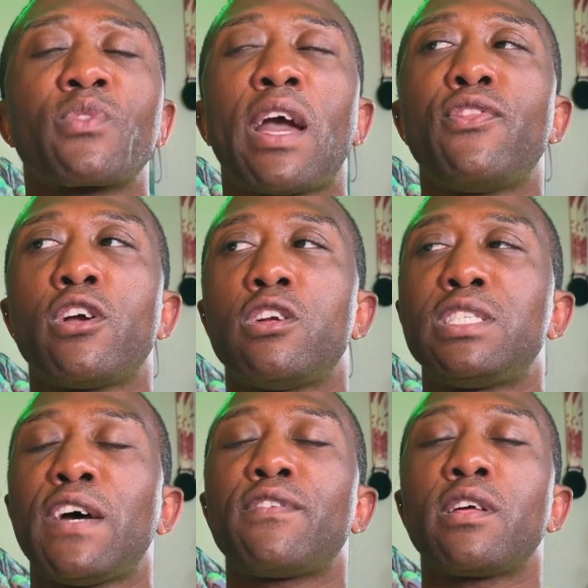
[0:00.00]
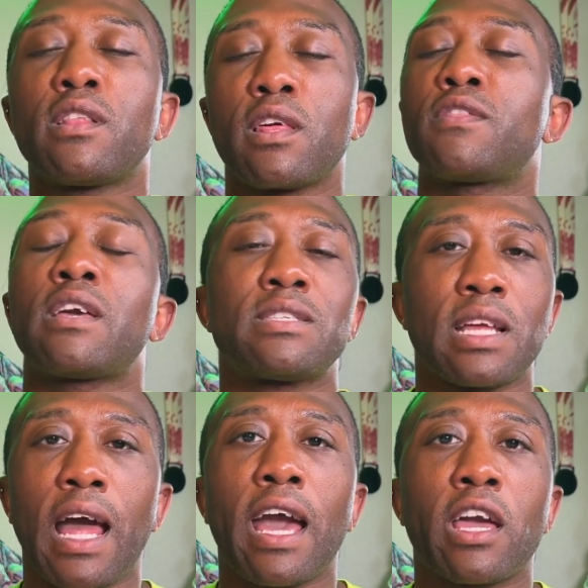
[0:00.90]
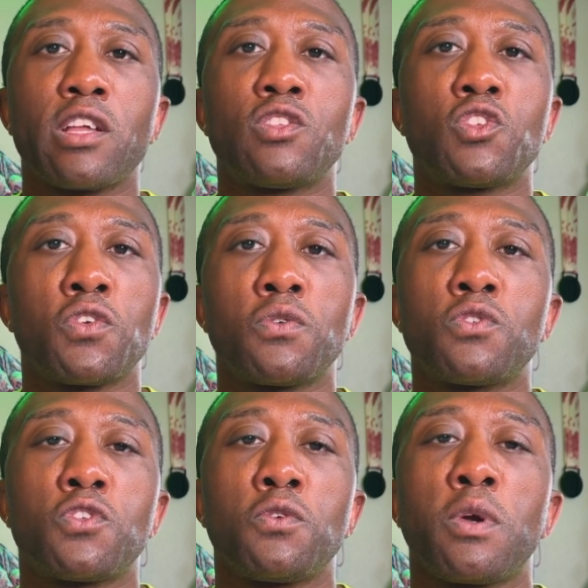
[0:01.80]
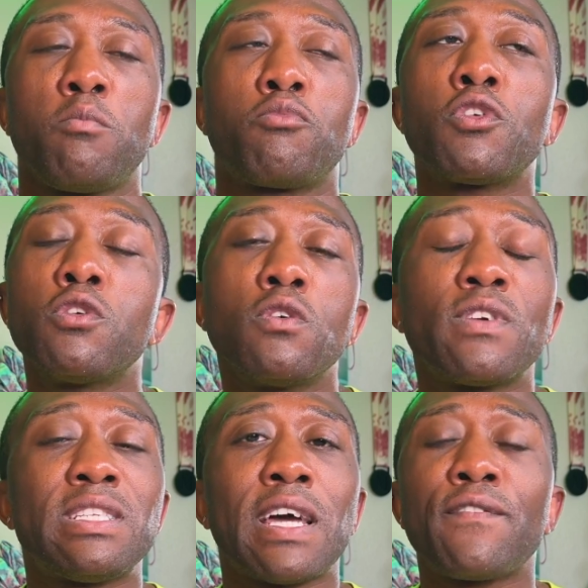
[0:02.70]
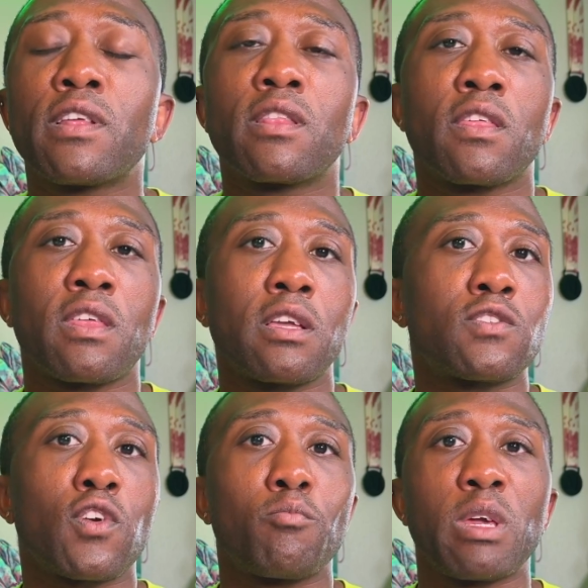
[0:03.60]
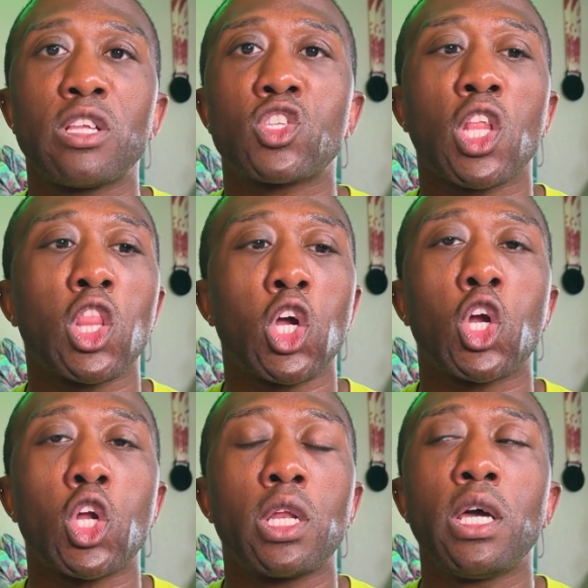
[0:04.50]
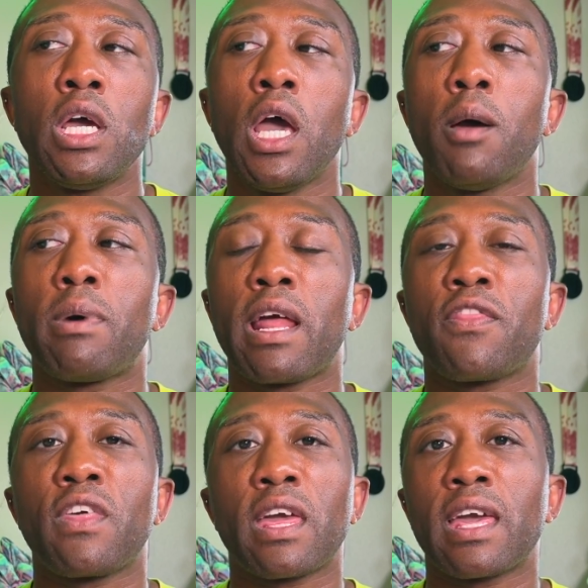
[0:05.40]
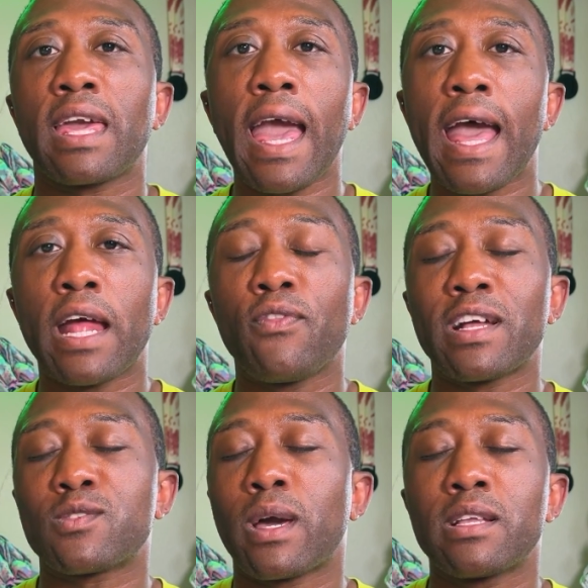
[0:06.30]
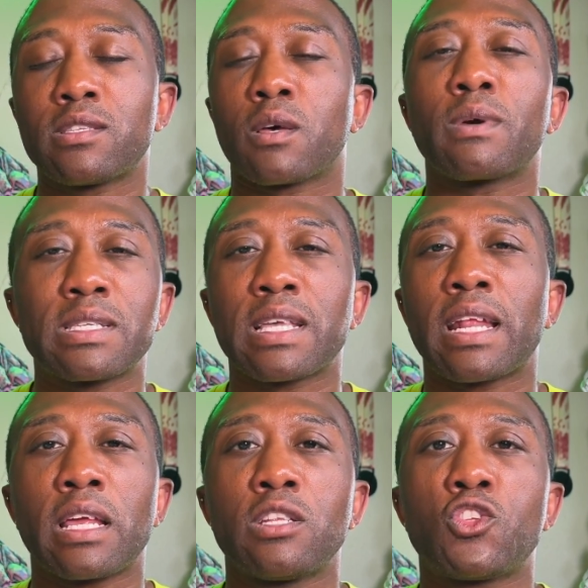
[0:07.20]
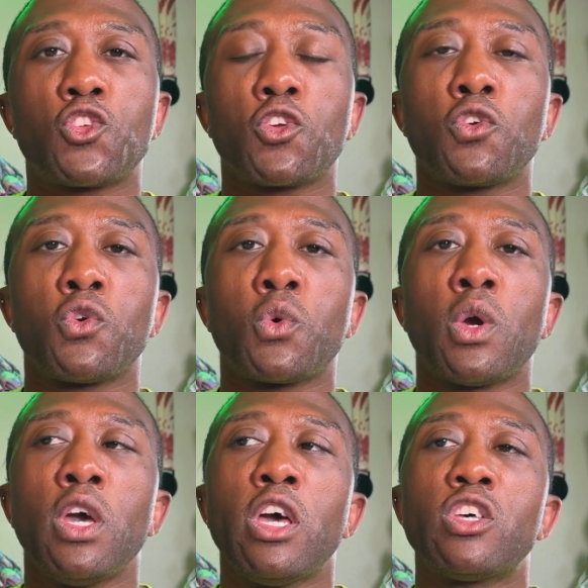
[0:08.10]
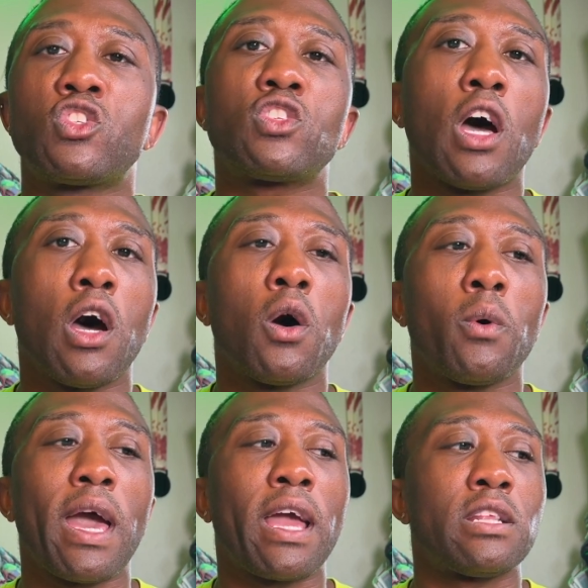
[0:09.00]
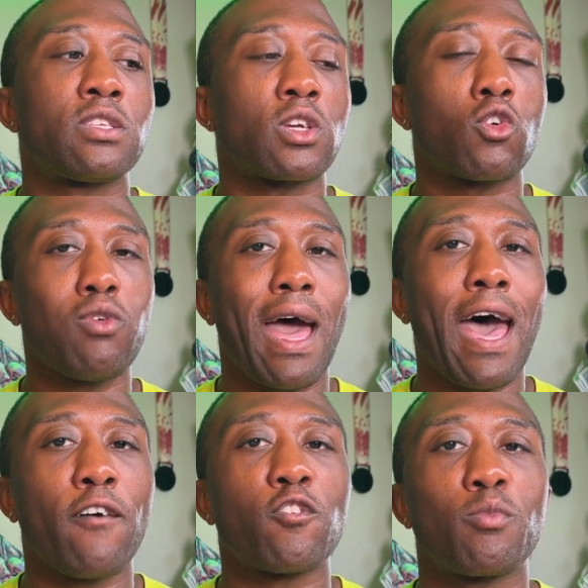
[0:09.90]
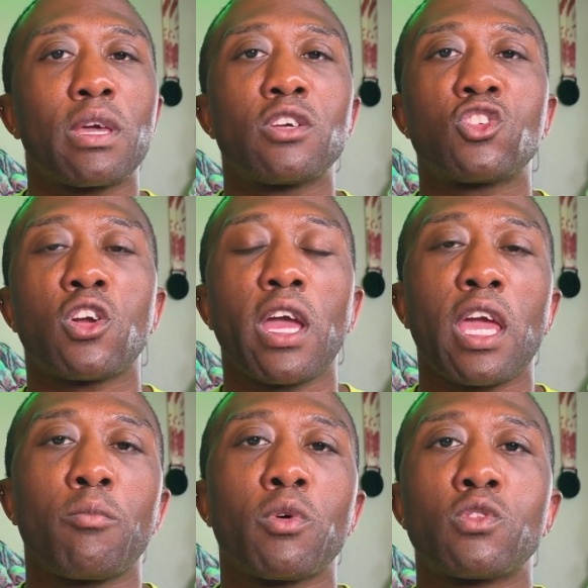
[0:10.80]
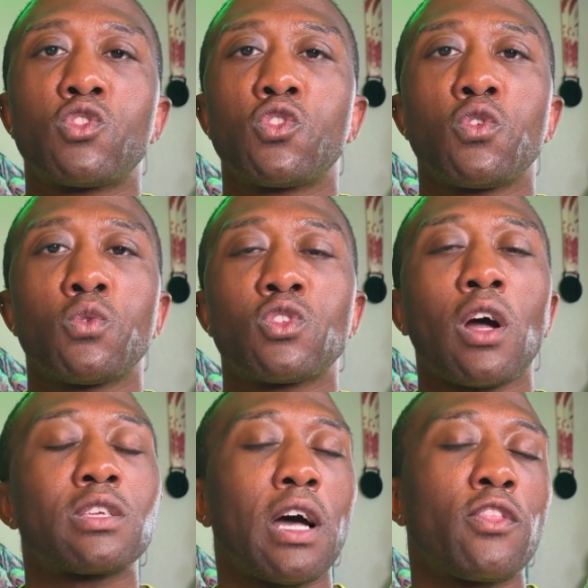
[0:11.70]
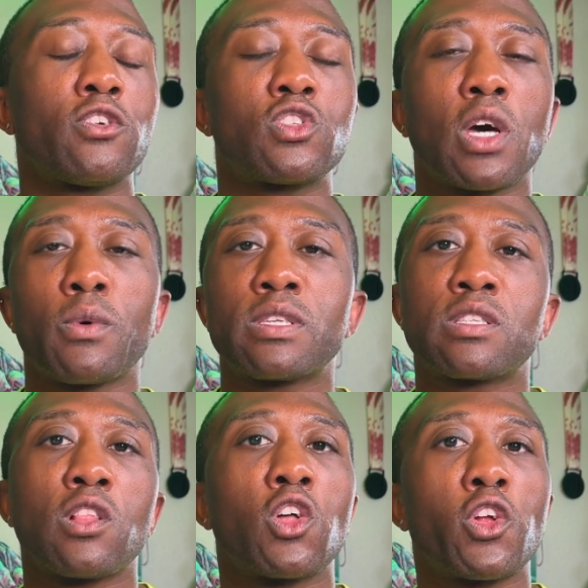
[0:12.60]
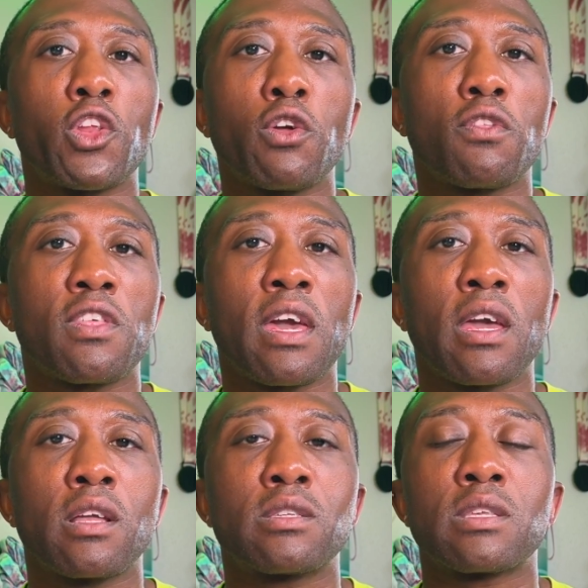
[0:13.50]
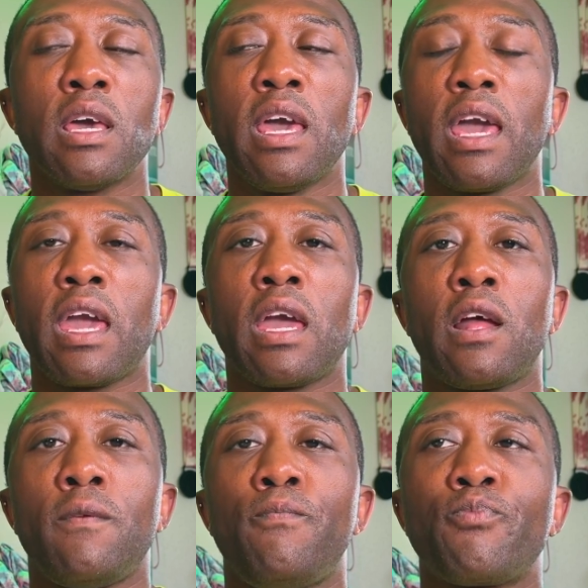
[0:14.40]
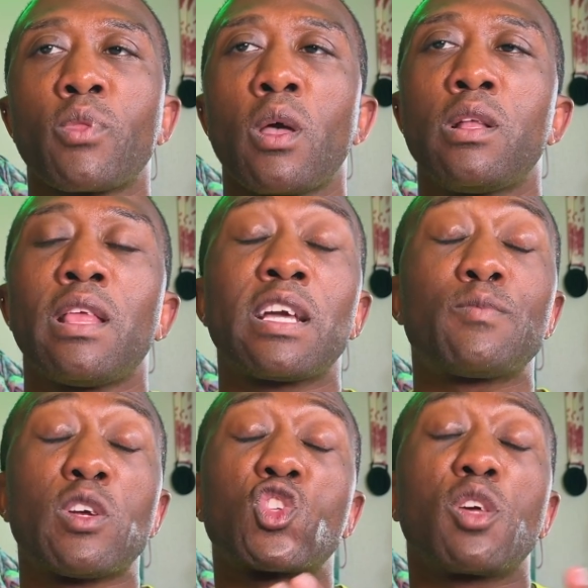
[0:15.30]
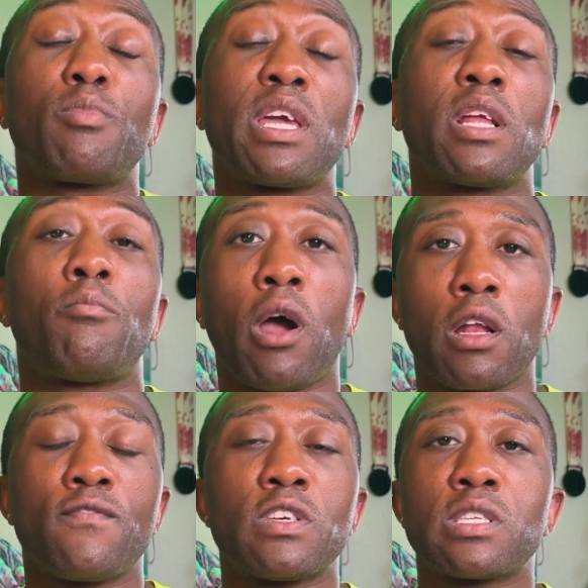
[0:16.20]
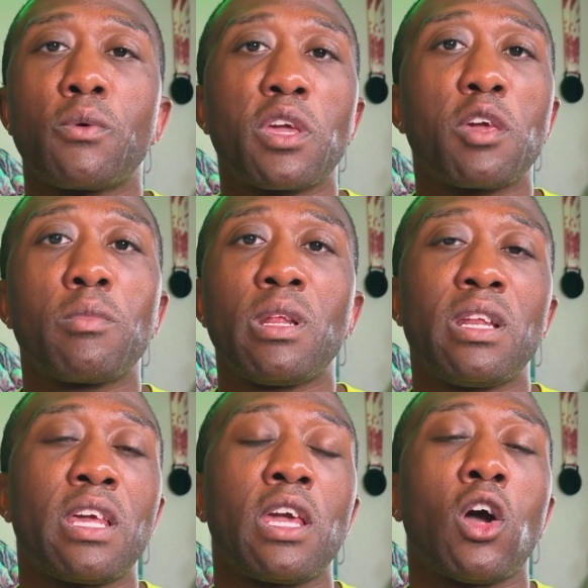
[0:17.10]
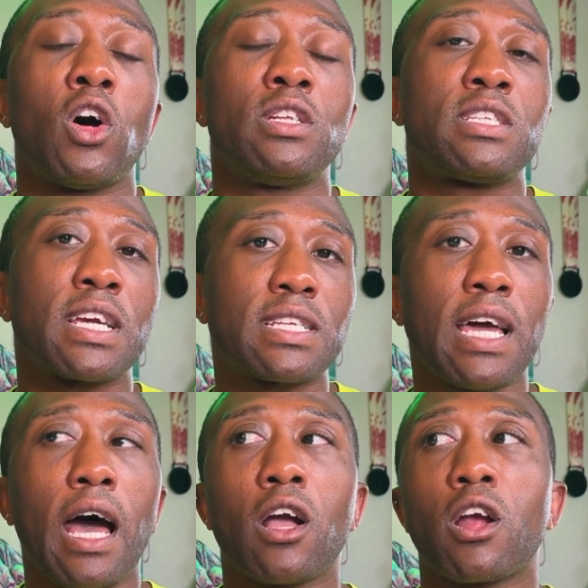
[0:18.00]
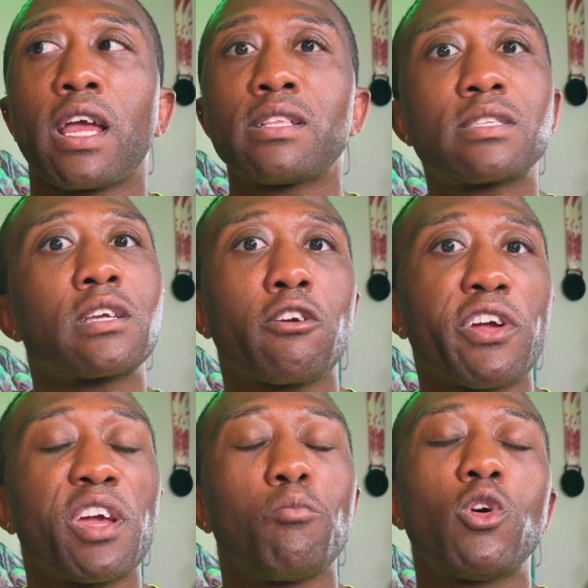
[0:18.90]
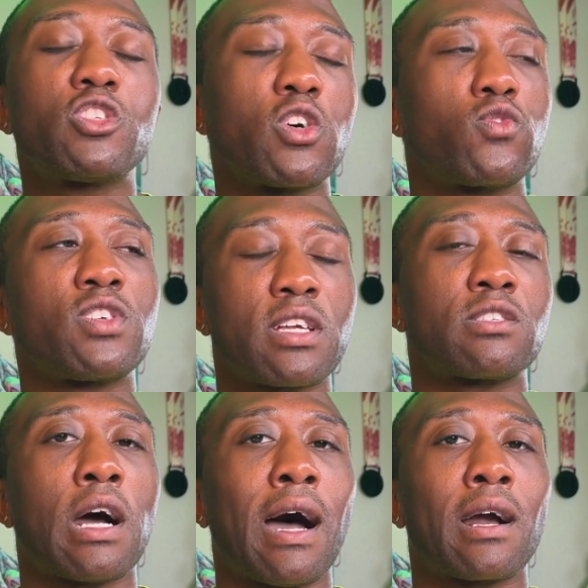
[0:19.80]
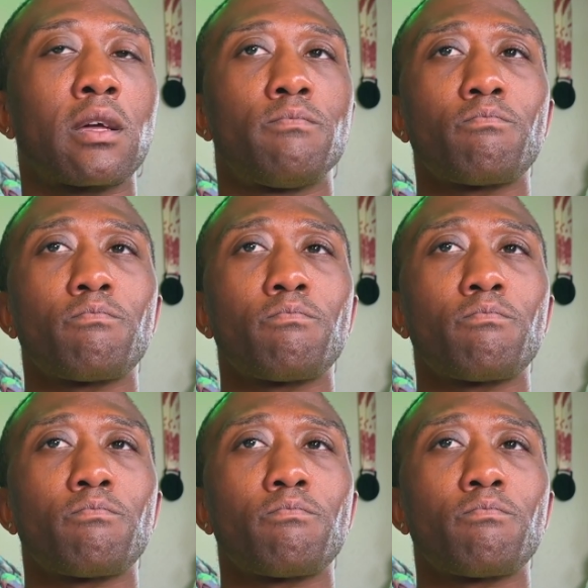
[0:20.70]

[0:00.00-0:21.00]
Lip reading: And there are definitely things that I could do to improve and definitely things for me to learn. But I think, again, that's why it's so exciting to sew and to craft, because you're able to talk to other sewists to learn new things. And especially being a part of the sewing community on TikTok or Instagram, more so TikTok.